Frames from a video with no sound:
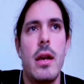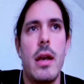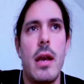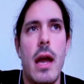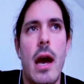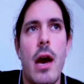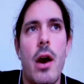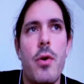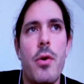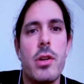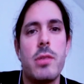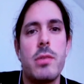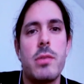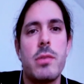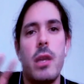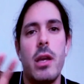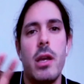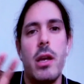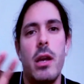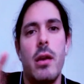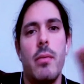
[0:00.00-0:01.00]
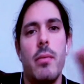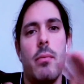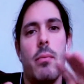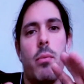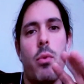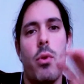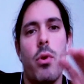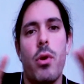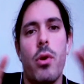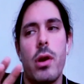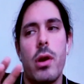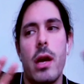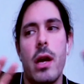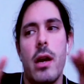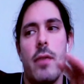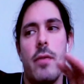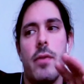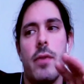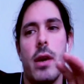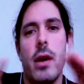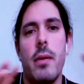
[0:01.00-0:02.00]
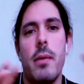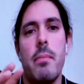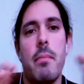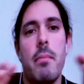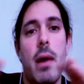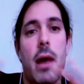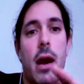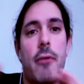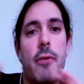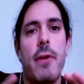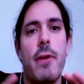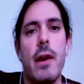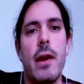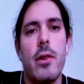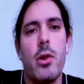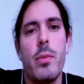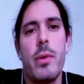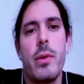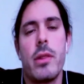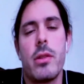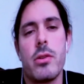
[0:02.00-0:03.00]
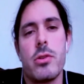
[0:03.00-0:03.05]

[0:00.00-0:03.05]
Now it's been more kind of modified a little bit.